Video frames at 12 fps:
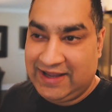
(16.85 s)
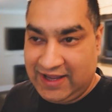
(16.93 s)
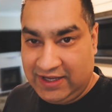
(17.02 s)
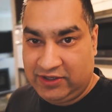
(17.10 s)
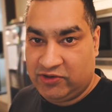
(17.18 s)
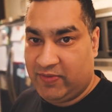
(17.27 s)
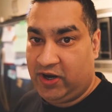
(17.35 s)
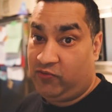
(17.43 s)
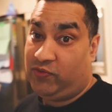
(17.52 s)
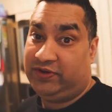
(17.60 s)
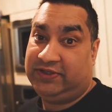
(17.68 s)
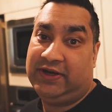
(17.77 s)
day, no matter
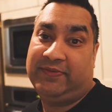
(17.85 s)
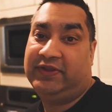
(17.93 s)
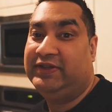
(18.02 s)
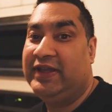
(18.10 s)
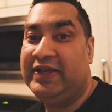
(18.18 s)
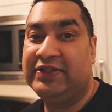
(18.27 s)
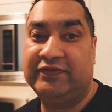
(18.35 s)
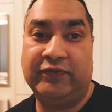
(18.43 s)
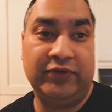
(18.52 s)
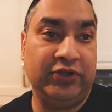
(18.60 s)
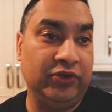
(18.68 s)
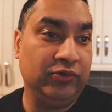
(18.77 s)
what time of the day is
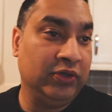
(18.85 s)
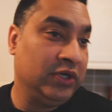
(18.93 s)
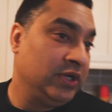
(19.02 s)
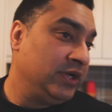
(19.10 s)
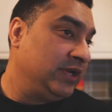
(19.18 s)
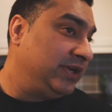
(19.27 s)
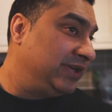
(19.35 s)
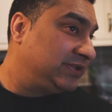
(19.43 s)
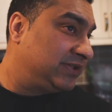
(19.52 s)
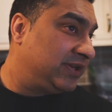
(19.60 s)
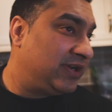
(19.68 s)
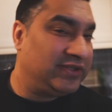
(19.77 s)
for you.
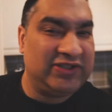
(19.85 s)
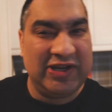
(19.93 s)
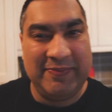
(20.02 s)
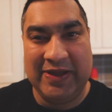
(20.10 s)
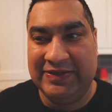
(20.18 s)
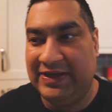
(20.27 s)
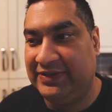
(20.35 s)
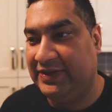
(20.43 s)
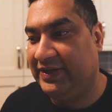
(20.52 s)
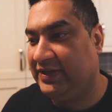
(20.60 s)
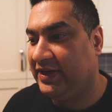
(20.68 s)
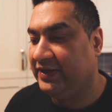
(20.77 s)
It's not a bad day
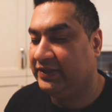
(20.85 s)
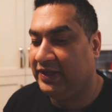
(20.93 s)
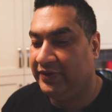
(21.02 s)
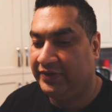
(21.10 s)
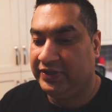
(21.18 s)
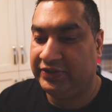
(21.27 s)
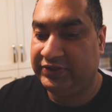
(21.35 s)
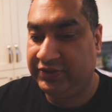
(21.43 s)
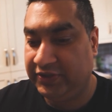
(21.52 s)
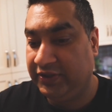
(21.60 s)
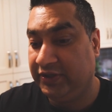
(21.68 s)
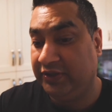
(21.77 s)
today, kind of
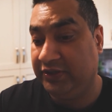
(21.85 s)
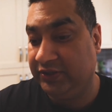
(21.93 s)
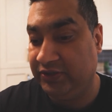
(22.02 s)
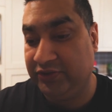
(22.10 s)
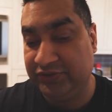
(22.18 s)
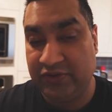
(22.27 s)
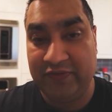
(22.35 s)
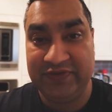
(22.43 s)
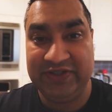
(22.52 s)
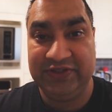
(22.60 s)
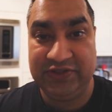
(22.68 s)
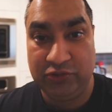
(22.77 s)
cloudy-ish. Girls are obviously at